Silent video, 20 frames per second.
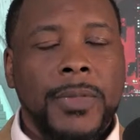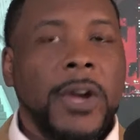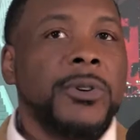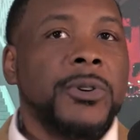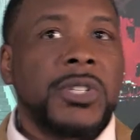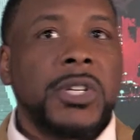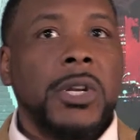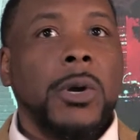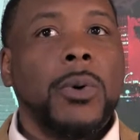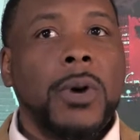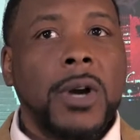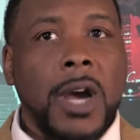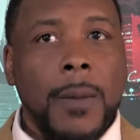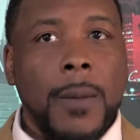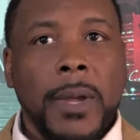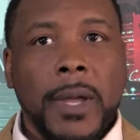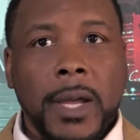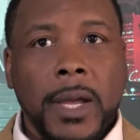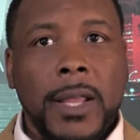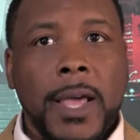They're still
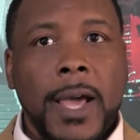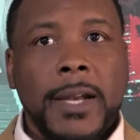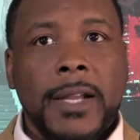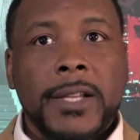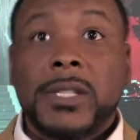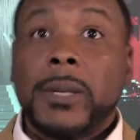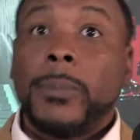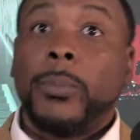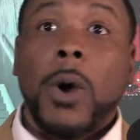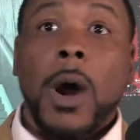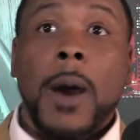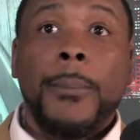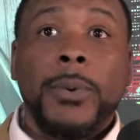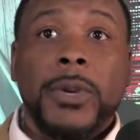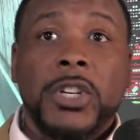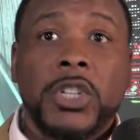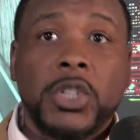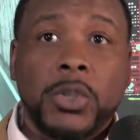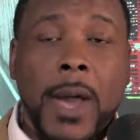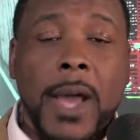coming, and that is the
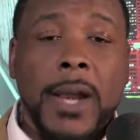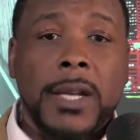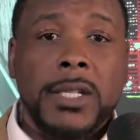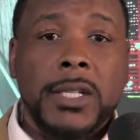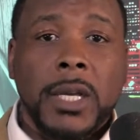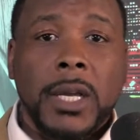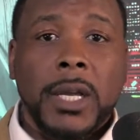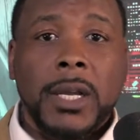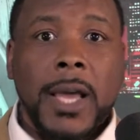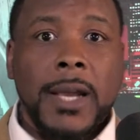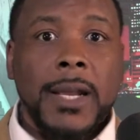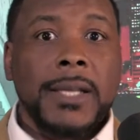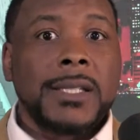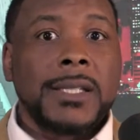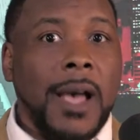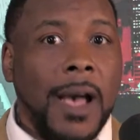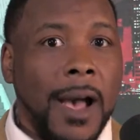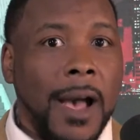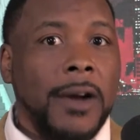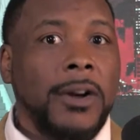property strategy, and that
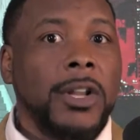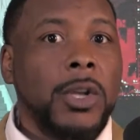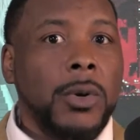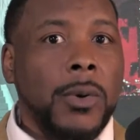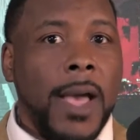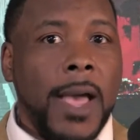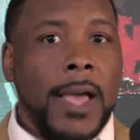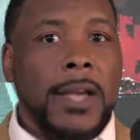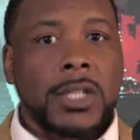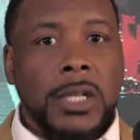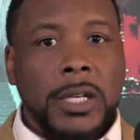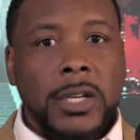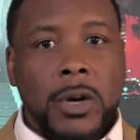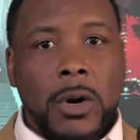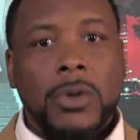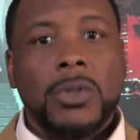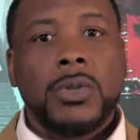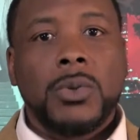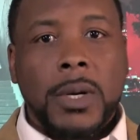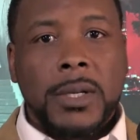is how do you actually
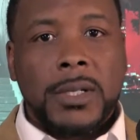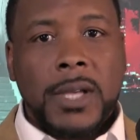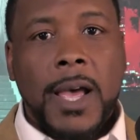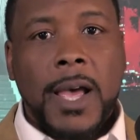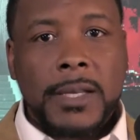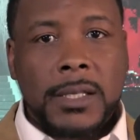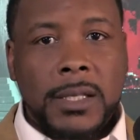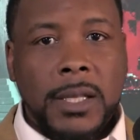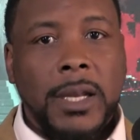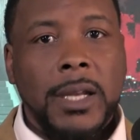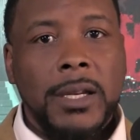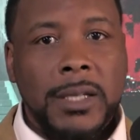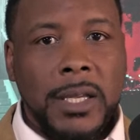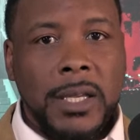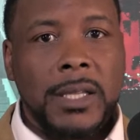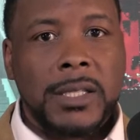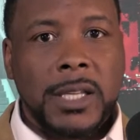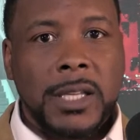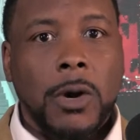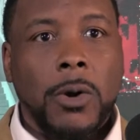go to a tax lien and
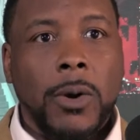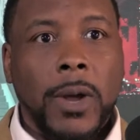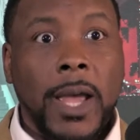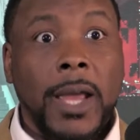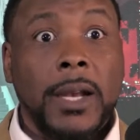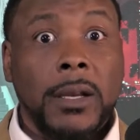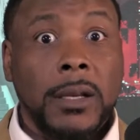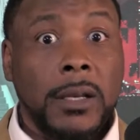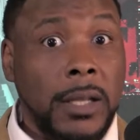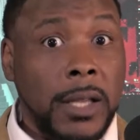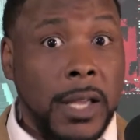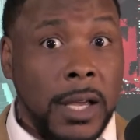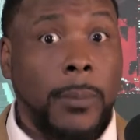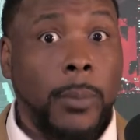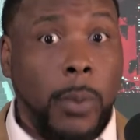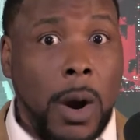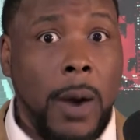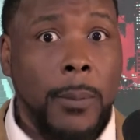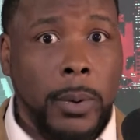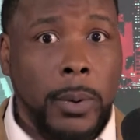deed sale and get
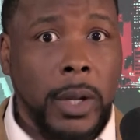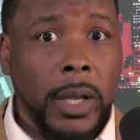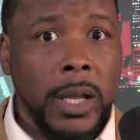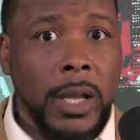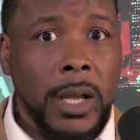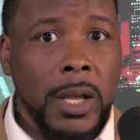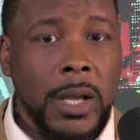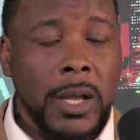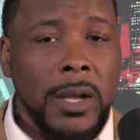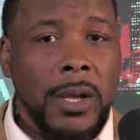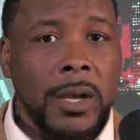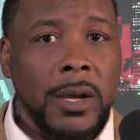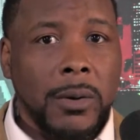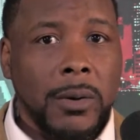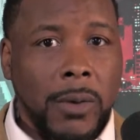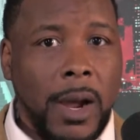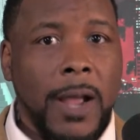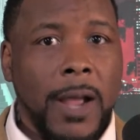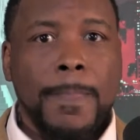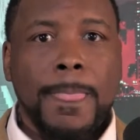a property,
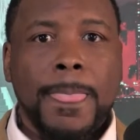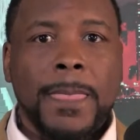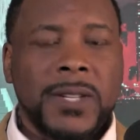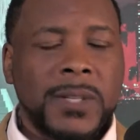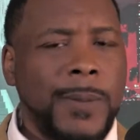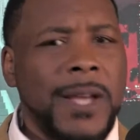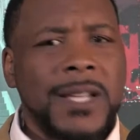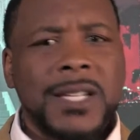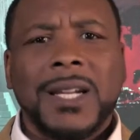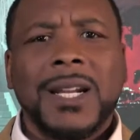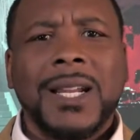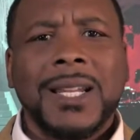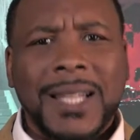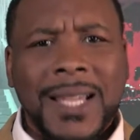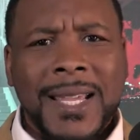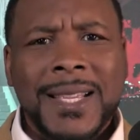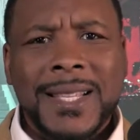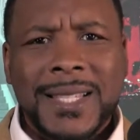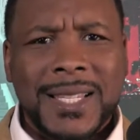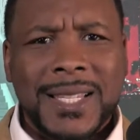right? Especially at a
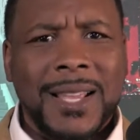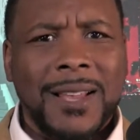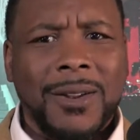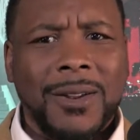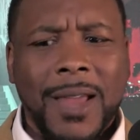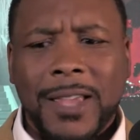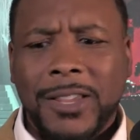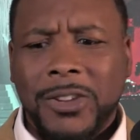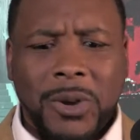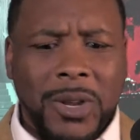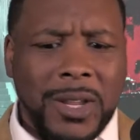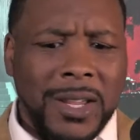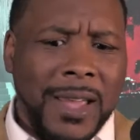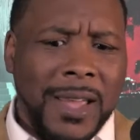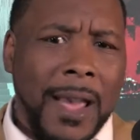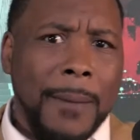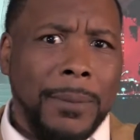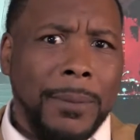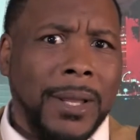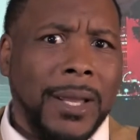lien sale, like you're
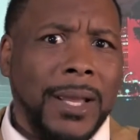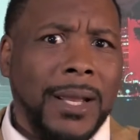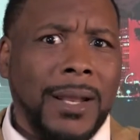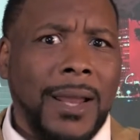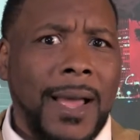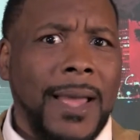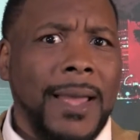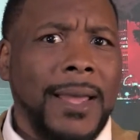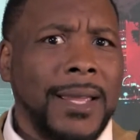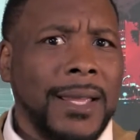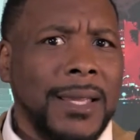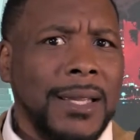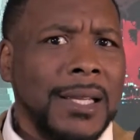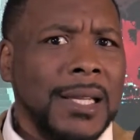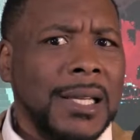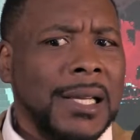gambling, like,